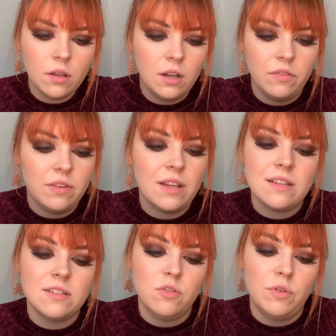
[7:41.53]
That's
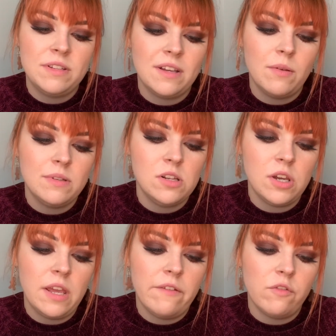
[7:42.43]
the noise that I was
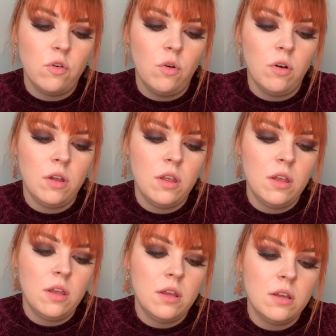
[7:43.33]
looking for.
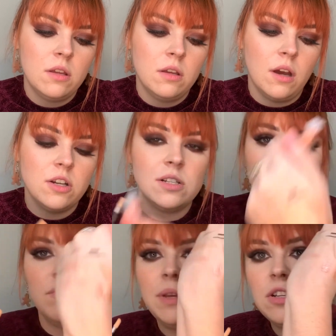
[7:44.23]
I just
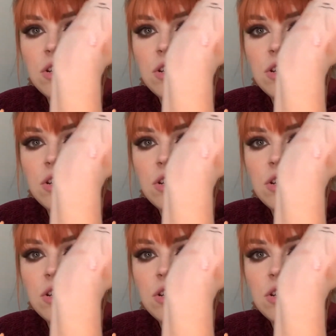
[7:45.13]
love peachy